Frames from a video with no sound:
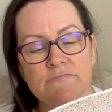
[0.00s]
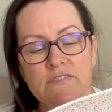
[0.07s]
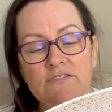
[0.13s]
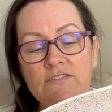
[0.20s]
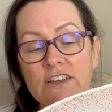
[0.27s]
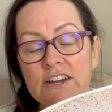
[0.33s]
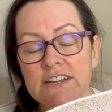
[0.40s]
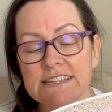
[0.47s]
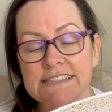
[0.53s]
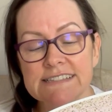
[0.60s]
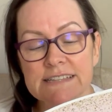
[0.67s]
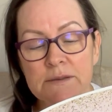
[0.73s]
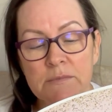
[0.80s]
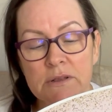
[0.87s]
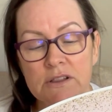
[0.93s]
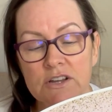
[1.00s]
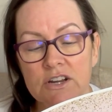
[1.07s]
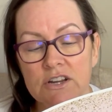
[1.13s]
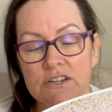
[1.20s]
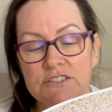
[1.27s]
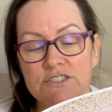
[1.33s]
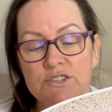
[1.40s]
Very
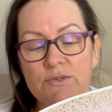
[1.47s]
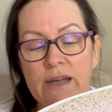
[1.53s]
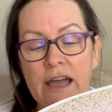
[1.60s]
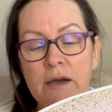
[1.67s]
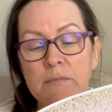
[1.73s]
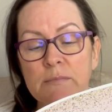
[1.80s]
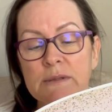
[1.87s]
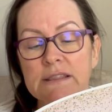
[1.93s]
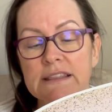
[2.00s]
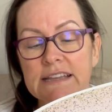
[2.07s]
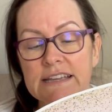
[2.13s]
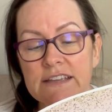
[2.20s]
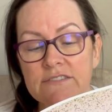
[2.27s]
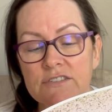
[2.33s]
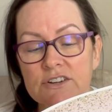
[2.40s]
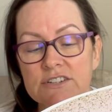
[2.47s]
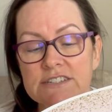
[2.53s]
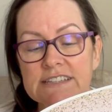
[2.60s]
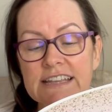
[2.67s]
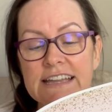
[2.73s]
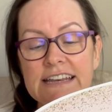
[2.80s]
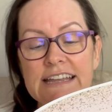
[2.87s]
similar to how
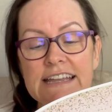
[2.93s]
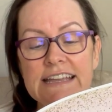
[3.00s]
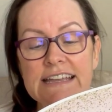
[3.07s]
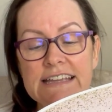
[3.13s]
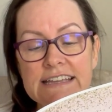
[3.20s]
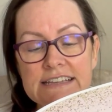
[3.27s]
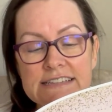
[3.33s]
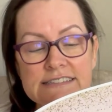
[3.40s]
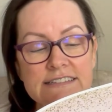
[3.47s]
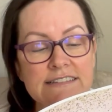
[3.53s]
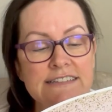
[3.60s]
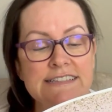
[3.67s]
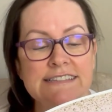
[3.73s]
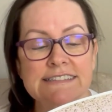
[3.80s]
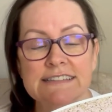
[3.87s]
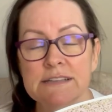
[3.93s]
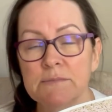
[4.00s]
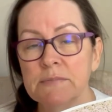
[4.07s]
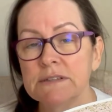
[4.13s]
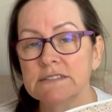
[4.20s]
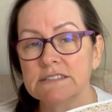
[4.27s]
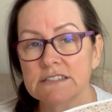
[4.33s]
believers can easily slip
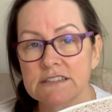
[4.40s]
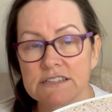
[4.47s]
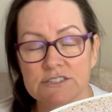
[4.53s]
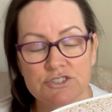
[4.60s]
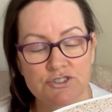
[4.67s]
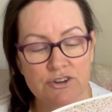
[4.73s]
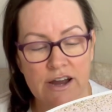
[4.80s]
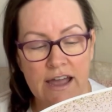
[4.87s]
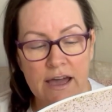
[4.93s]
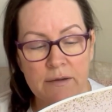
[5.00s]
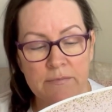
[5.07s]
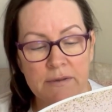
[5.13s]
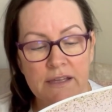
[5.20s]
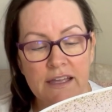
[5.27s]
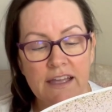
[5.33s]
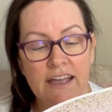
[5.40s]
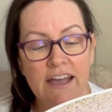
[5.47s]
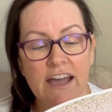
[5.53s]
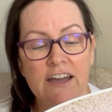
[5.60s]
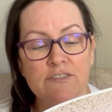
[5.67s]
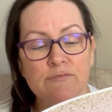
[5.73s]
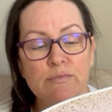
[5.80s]
into the trap
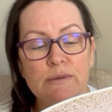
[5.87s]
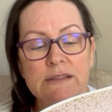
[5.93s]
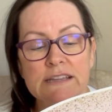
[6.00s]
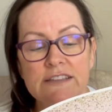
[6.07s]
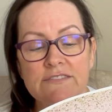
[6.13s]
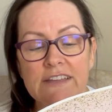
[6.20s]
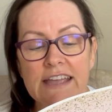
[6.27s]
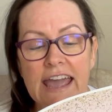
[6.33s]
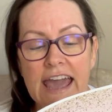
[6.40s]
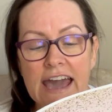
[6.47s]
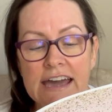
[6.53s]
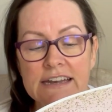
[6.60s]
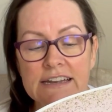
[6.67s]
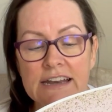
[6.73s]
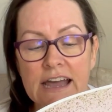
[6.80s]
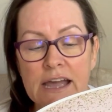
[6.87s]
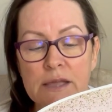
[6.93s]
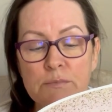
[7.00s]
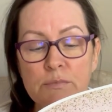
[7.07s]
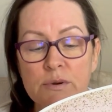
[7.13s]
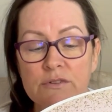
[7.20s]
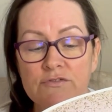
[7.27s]
of believing Adonai
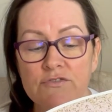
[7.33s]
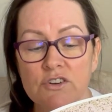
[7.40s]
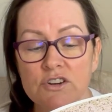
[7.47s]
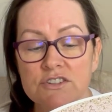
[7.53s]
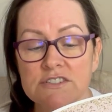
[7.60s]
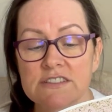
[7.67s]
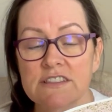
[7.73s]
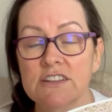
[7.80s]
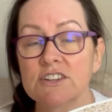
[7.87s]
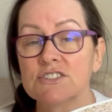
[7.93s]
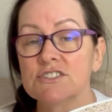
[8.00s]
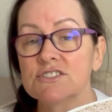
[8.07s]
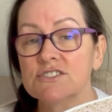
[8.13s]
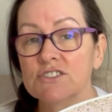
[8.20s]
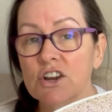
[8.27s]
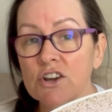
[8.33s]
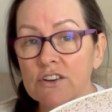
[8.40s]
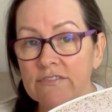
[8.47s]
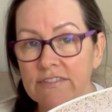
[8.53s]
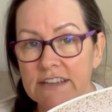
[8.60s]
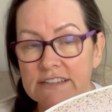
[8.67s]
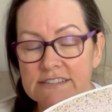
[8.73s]
prefers their
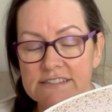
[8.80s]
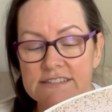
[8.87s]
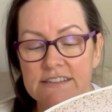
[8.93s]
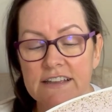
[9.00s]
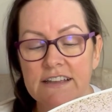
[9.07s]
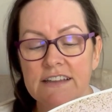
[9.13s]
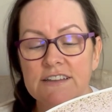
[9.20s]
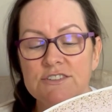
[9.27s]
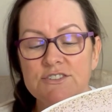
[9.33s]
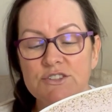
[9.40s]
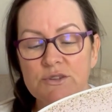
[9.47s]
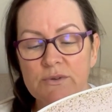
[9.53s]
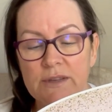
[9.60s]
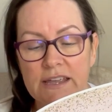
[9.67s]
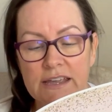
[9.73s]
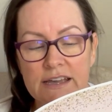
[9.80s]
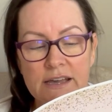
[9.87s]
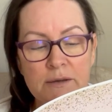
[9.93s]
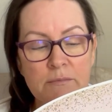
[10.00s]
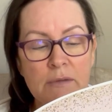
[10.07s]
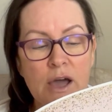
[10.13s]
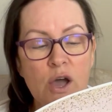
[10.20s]
service to
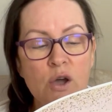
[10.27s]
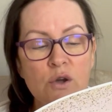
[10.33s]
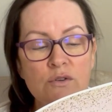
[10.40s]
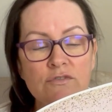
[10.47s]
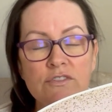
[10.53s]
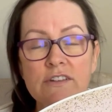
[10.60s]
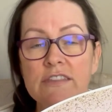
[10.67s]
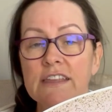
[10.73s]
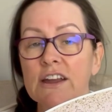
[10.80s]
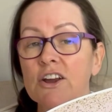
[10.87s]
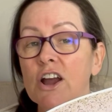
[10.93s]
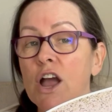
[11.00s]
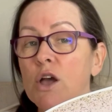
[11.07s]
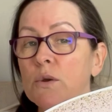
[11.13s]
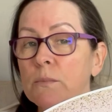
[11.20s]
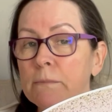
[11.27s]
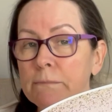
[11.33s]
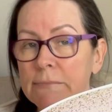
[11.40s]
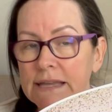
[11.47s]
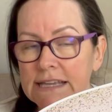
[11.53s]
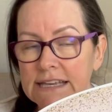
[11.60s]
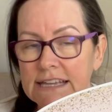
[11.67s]
him over their
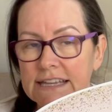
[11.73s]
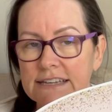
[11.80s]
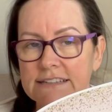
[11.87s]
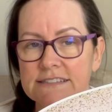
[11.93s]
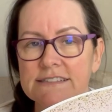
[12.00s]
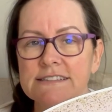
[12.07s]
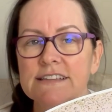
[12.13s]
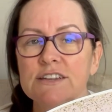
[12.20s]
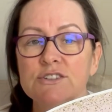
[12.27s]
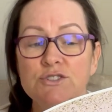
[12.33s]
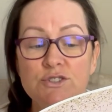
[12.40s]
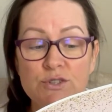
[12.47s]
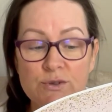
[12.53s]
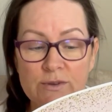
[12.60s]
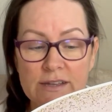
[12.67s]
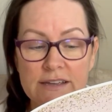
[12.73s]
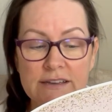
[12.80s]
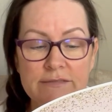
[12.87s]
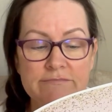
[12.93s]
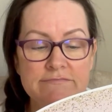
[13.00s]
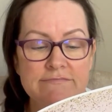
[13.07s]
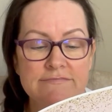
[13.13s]
obedience to
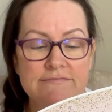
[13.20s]
him.